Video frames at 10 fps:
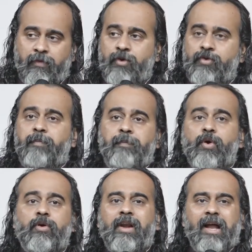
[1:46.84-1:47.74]
due to
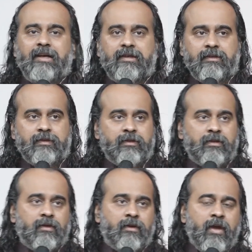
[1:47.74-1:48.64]
pure luck.
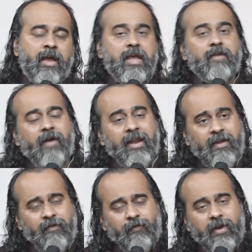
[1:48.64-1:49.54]
Even
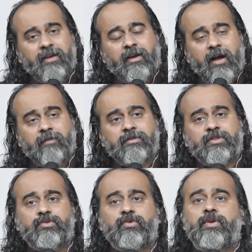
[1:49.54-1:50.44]
if it
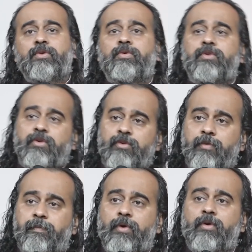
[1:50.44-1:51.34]
comes to you due
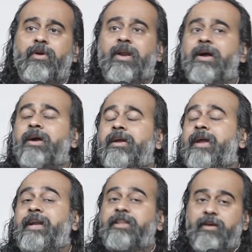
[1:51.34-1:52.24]
to pure luck
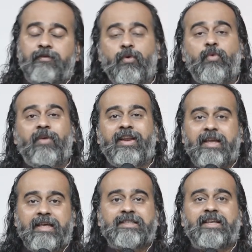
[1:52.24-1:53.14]
and therefore very
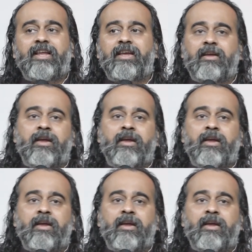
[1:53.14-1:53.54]
easily,